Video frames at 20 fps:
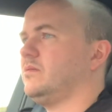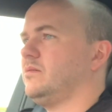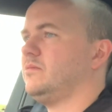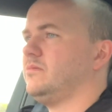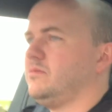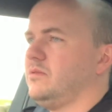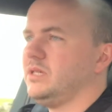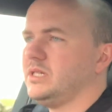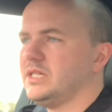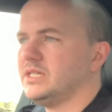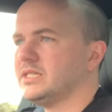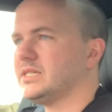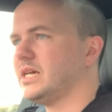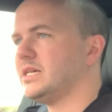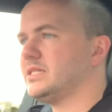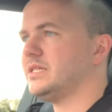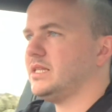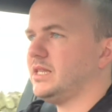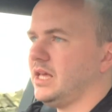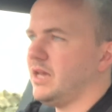Well, this is
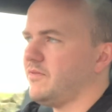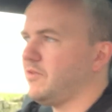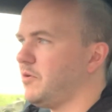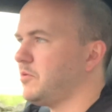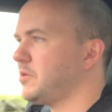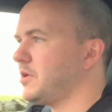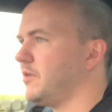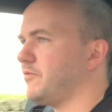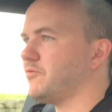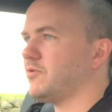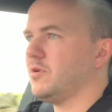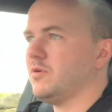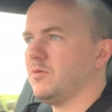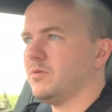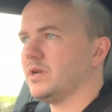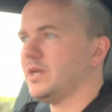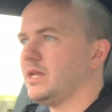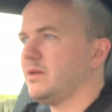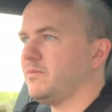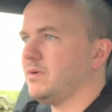testing the Evoque off-road
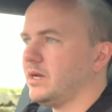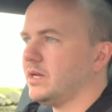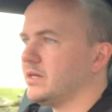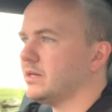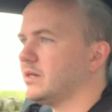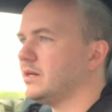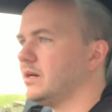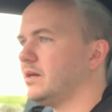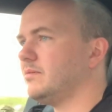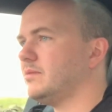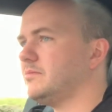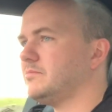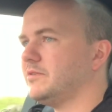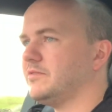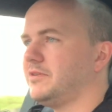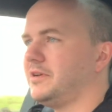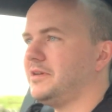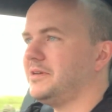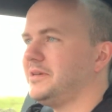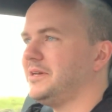anyway. I mean,
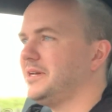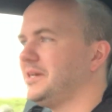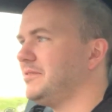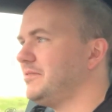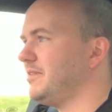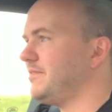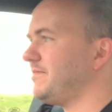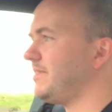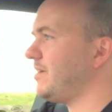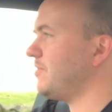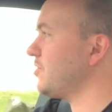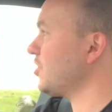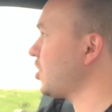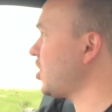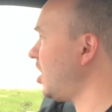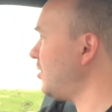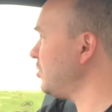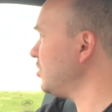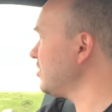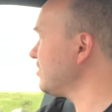we've found a
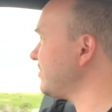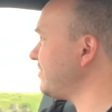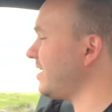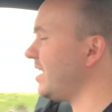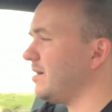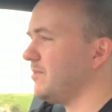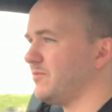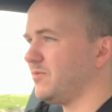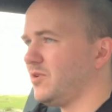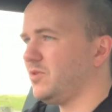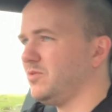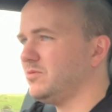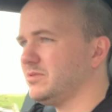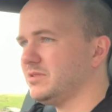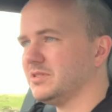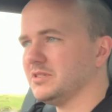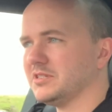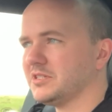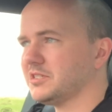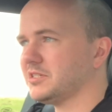cobbled farm road
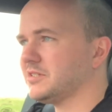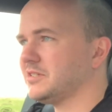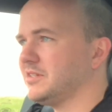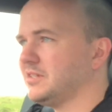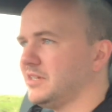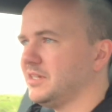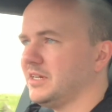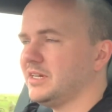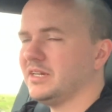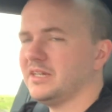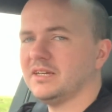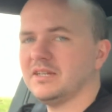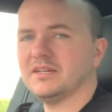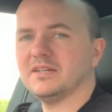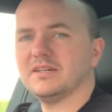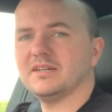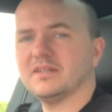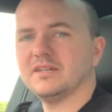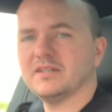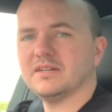that's,
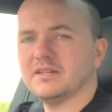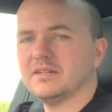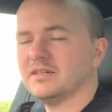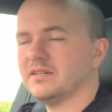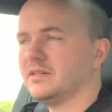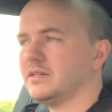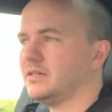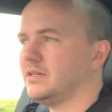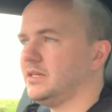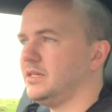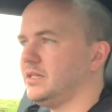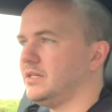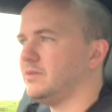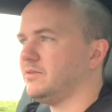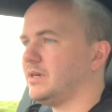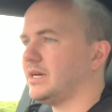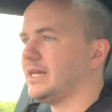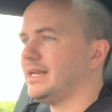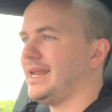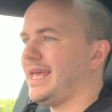you know,
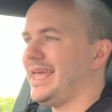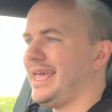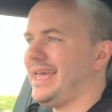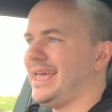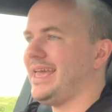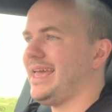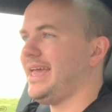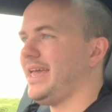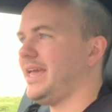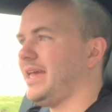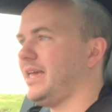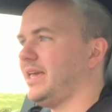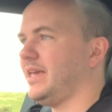I can hear